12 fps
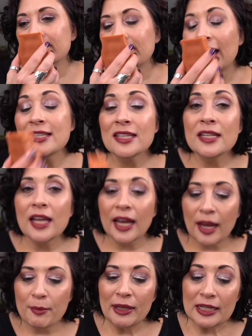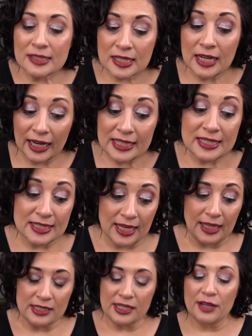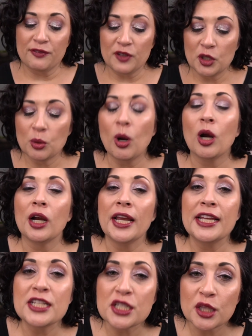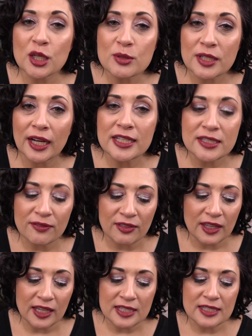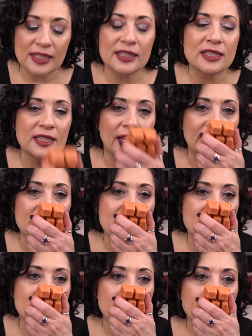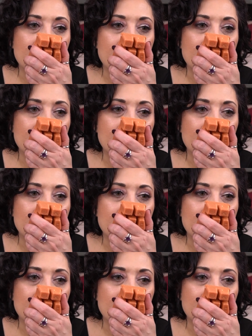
It's a nice scent. If you are into those kinds of things, it's nice.